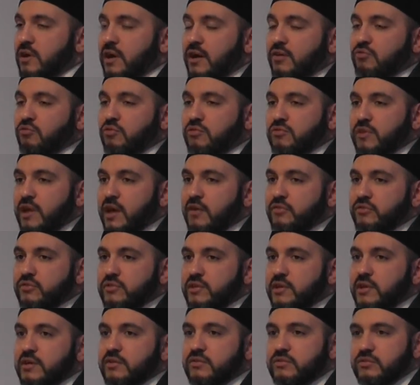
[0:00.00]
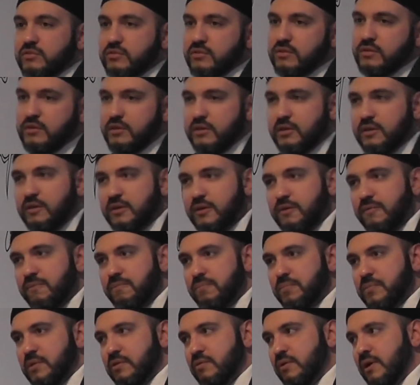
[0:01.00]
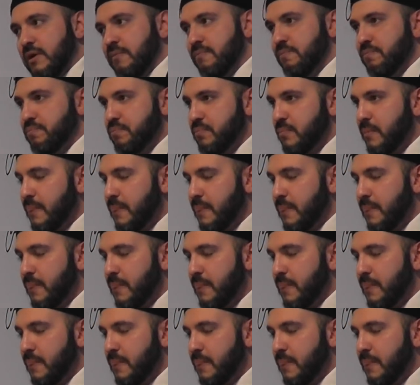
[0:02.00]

100,000 years, right?